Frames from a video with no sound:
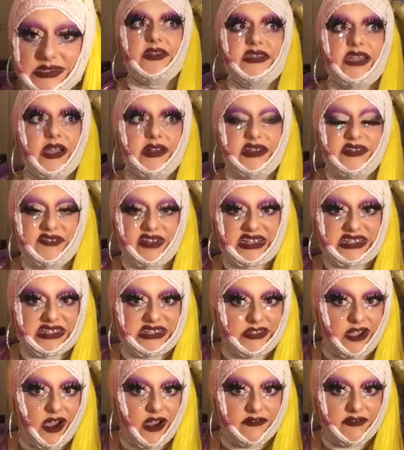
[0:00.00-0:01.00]
The only reason
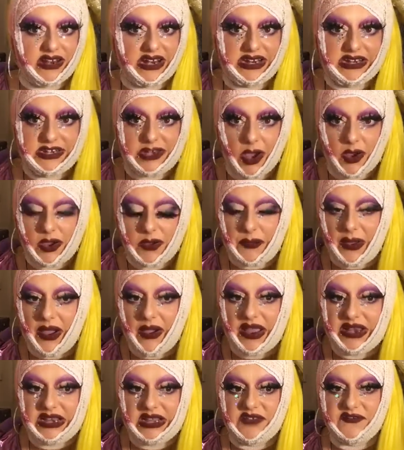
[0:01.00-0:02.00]
that I really know about
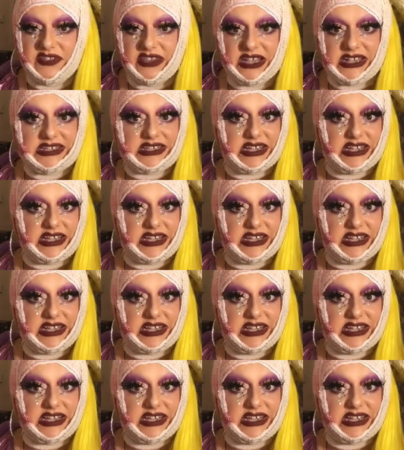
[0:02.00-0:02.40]
any of this